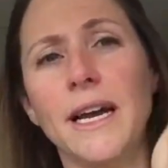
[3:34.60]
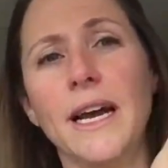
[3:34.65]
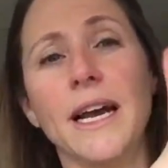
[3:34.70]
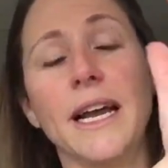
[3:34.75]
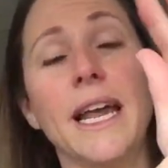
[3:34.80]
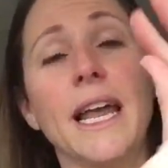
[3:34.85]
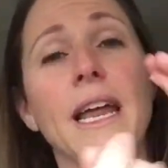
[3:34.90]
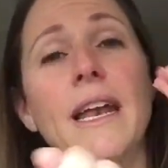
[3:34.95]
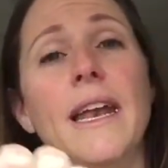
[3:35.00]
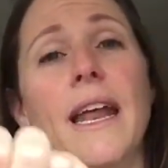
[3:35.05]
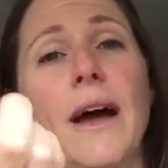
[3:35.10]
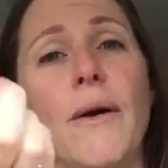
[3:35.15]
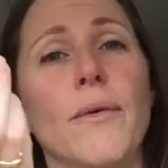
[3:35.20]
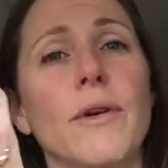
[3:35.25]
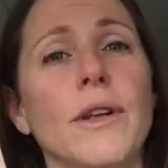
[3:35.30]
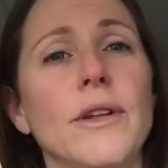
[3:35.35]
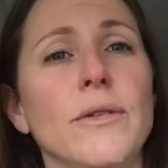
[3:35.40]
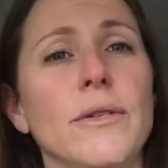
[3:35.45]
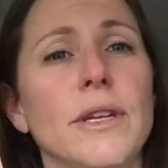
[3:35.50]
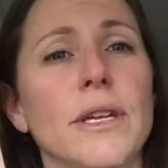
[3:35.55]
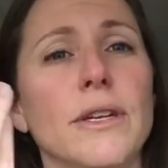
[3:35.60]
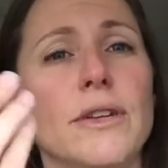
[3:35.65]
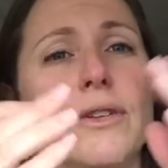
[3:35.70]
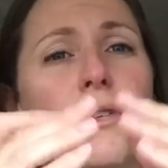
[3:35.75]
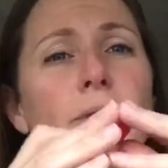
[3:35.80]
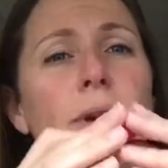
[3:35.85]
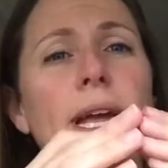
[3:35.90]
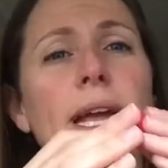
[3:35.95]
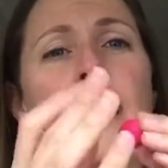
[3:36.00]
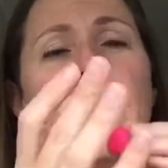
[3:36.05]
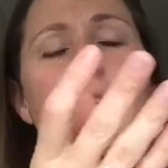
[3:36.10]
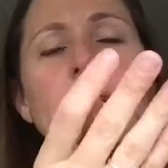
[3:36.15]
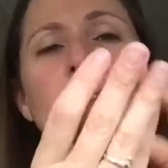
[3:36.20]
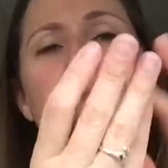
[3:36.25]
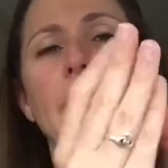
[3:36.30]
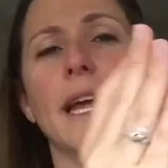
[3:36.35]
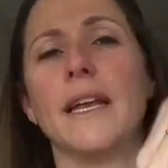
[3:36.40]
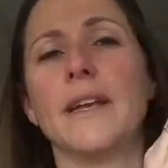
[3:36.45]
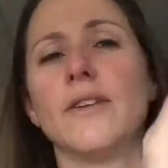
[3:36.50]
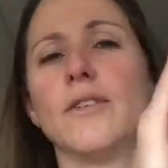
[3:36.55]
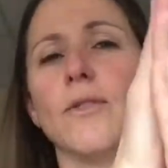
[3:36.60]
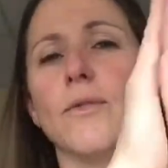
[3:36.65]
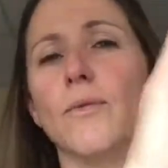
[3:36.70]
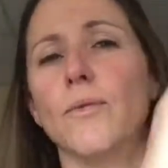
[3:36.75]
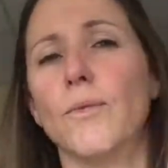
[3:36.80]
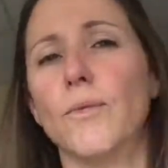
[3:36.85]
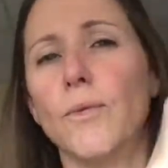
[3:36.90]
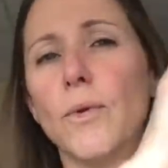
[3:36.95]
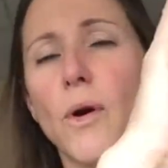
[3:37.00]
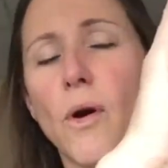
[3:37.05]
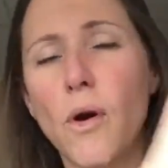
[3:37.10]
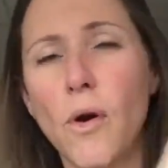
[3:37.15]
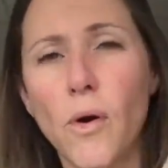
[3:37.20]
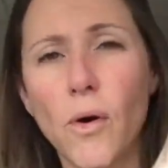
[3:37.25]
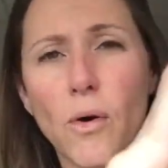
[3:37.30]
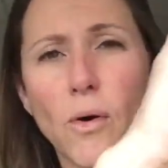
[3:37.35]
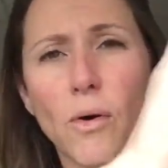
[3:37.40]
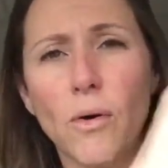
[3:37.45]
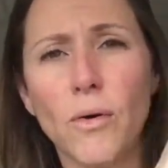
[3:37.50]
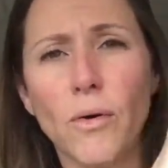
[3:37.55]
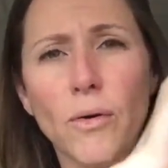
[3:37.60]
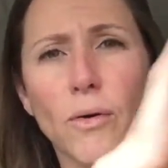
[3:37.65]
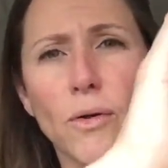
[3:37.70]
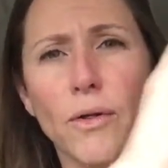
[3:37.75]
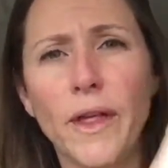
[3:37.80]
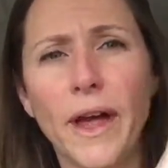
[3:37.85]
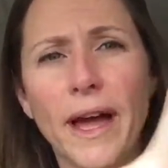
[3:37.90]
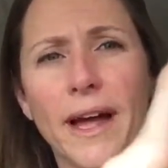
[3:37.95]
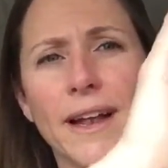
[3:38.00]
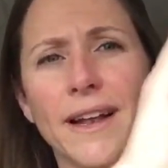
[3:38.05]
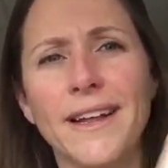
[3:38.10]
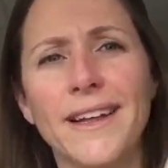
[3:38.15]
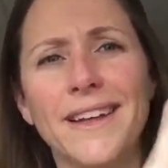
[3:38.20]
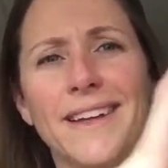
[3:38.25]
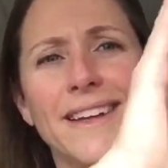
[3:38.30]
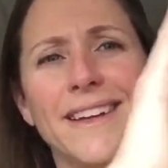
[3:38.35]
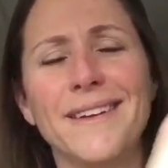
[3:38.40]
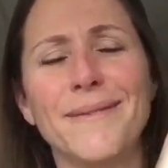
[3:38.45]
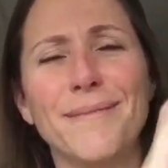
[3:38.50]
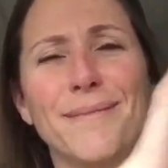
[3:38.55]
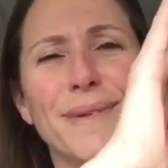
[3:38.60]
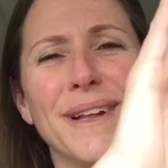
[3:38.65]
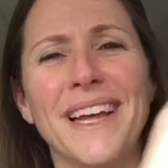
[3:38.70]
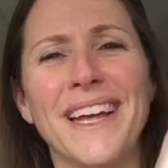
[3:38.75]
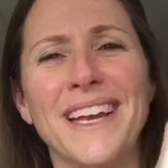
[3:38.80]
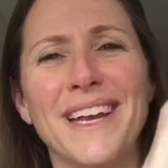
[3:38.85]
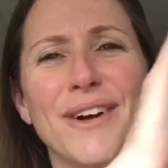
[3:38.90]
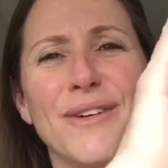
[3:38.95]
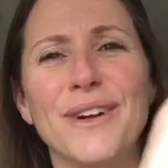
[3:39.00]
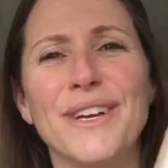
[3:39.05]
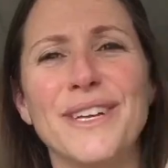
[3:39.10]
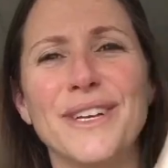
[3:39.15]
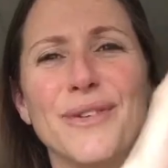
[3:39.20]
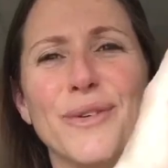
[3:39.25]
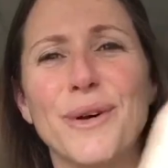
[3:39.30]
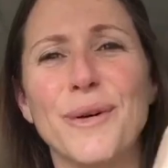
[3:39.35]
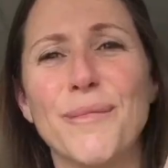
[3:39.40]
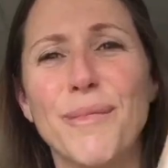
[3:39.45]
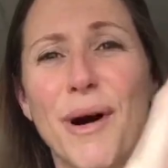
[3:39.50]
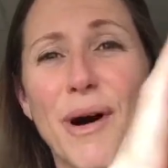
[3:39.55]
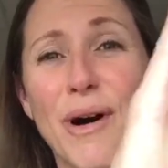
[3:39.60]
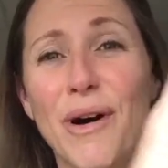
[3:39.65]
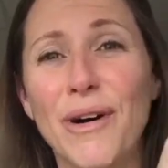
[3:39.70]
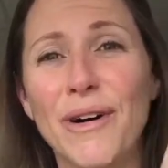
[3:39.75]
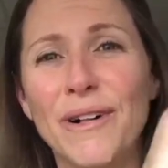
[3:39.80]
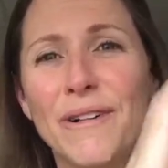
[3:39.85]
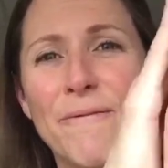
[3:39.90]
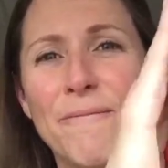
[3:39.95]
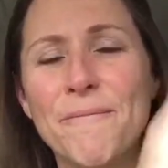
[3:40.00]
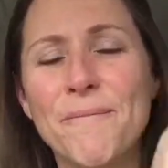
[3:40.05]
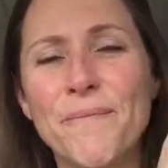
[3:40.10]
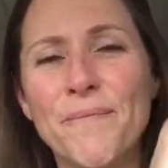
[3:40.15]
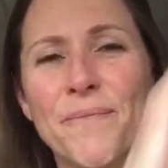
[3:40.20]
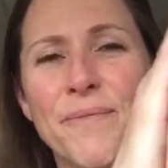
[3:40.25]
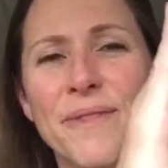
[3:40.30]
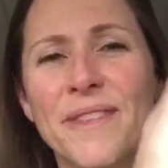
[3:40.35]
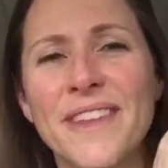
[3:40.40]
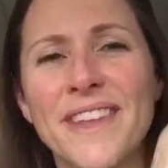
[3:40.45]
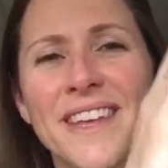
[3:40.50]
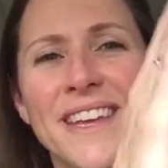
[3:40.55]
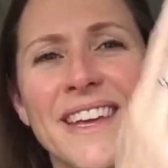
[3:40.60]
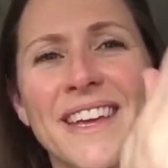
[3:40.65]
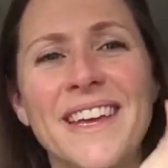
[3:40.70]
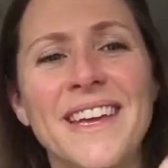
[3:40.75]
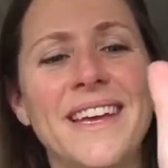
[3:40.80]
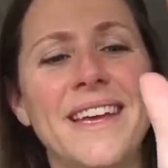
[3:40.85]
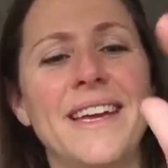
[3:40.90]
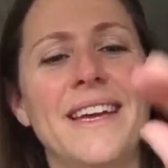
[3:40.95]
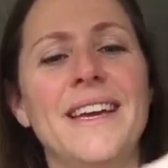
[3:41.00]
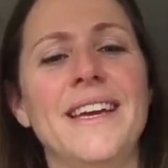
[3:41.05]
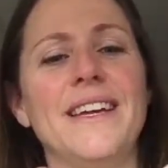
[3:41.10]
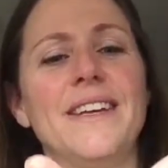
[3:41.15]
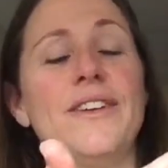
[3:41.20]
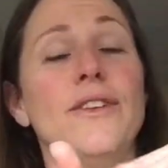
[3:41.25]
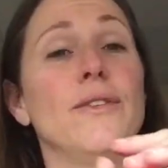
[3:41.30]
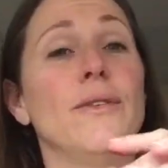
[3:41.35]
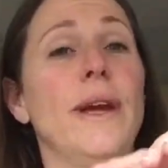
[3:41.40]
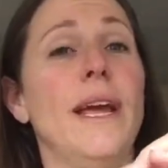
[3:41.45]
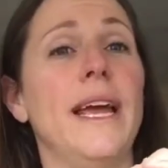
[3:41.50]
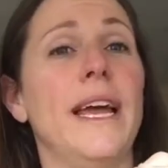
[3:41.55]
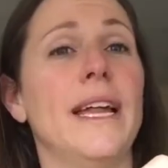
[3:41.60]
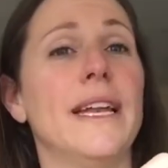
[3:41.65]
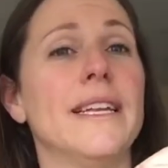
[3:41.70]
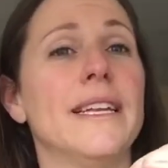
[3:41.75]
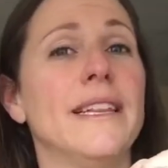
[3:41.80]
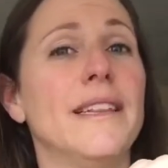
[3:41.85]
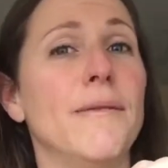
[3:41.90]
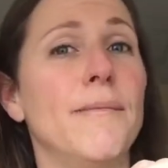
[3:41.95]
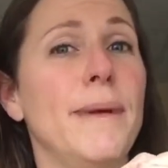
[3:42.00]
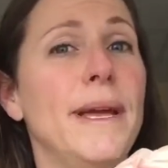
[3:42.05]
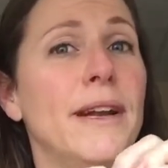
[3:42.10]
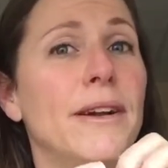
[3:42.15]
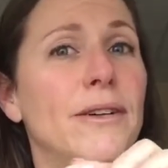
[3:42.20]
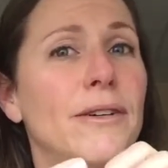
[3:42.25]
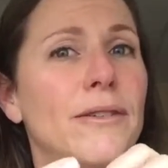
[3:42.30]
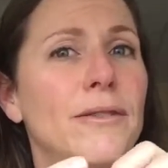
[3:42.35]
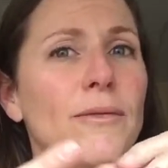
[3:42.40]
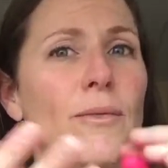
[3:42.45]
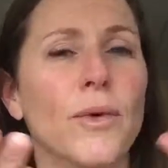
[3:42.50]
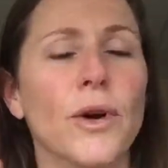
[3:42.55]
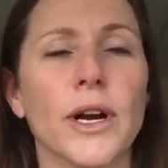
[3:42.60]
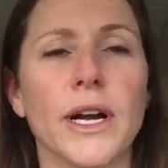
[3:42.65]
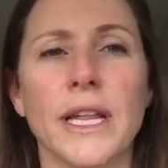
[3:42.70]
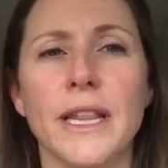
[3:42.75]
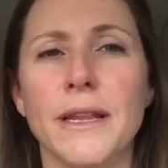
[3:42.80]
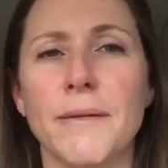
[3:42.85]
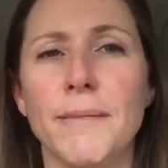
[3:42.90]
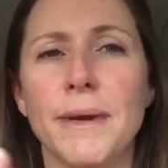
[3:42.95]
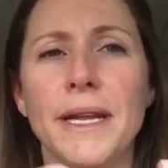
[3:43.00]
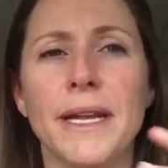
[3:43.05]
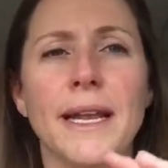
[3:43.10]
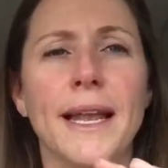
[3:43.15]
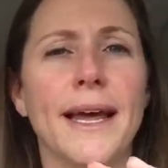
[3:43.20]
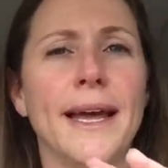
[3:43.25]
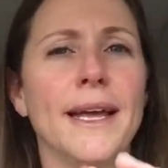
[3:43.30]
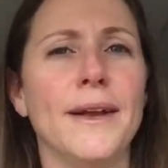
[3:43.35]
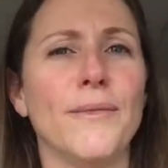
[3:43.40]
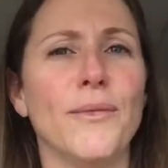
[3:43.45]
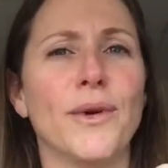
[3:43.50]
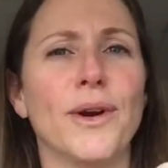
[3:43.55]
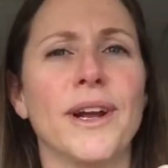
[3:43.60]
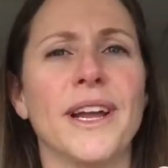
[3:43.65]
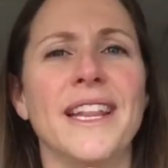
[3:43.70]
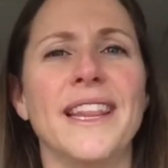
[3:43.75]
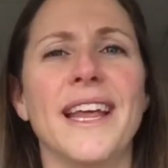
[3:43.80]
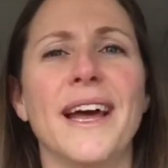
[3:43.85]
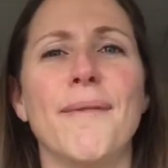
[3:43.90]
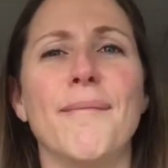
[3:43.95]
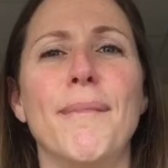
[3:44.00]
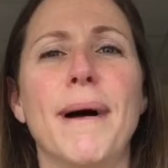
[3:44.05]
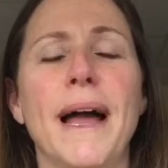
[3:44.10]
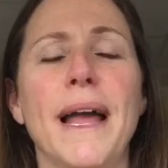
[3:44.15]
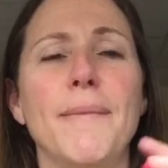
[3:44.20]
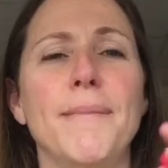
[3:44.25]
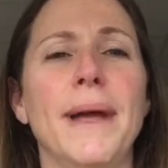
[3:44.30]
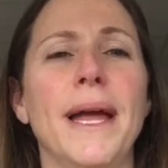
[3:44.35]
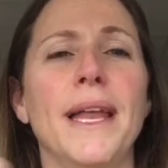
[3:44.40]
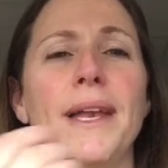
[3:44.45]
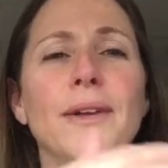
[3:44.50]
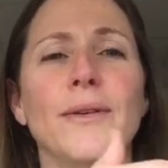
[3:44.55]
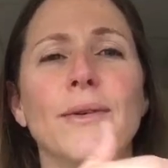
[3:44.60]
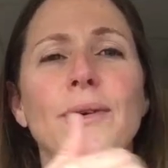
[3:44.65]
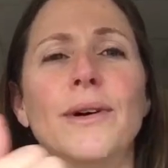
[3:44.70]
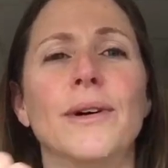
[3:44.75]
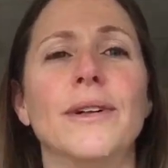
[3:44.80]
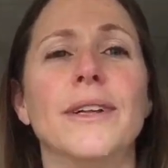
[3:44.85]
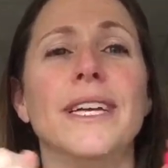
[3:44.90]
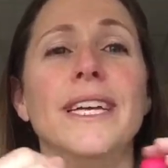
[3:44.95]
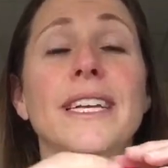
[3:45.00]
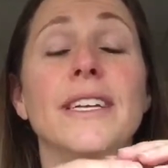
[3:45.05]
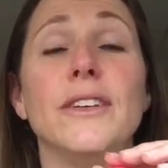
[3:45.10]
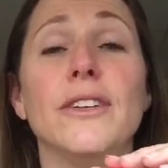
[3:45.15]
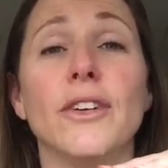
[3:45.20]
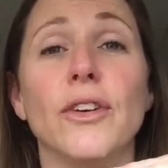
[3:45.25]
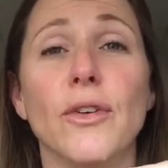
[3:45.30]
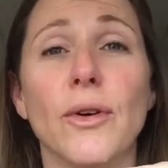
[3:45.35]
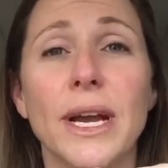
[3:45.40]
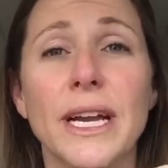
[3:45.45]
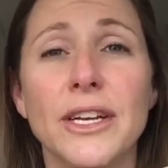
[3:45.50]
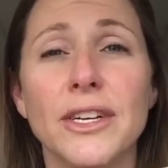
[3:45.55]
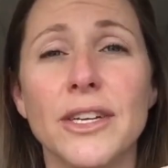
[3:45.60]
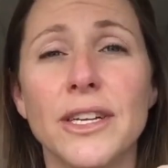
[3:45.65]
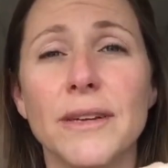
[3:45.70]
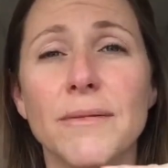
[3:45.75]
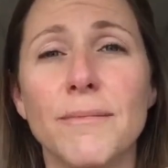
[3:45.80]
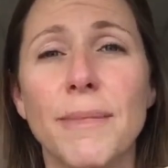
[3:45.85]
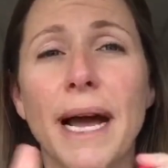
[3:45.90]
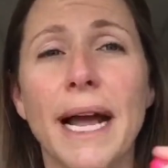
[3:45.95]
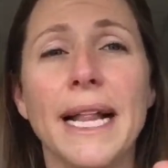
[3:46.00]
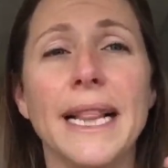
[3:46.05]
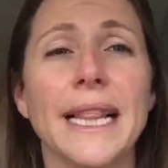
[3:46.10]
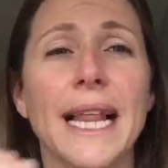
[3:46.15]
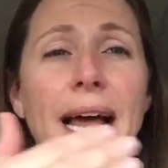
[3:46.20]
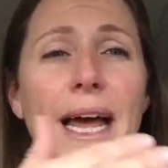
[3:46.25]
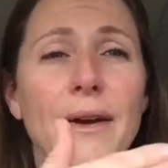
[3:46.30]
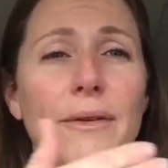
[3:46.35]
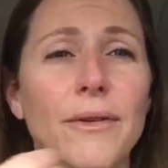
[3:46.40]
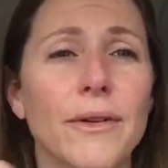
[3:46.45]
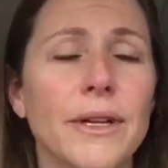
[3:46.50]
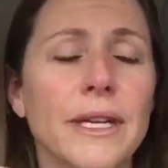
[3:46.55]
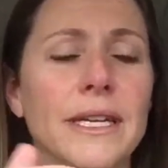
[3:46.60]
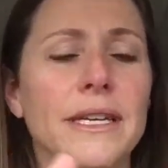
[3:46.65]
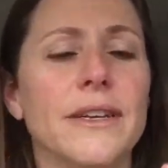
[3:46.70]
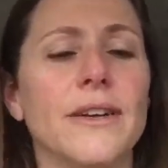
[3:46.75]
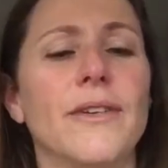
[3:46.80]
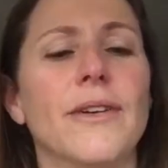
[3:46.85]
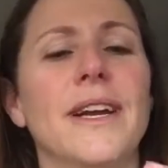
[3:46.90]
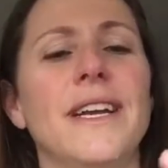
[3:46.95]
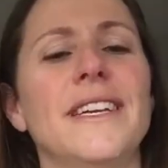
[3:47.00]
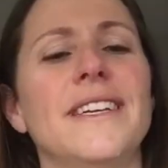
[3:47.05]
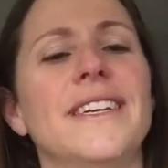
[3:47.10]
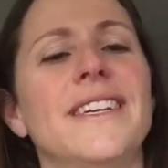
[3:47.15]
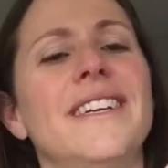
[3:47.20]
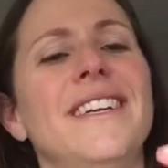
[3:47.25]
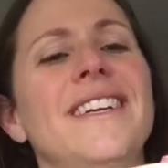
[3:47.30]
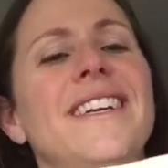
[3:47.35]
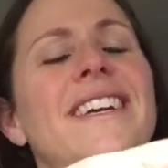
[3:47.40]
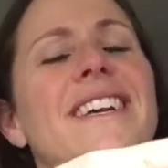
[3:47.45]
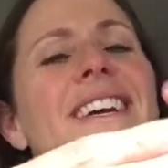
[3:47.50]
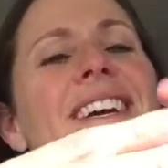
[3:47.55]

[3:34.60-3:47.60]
Again, now we're using two hands again to roll that Play-Doh into a ball. Two hands in the middle, work in the midline, working that bimanual integration, bilateral integration.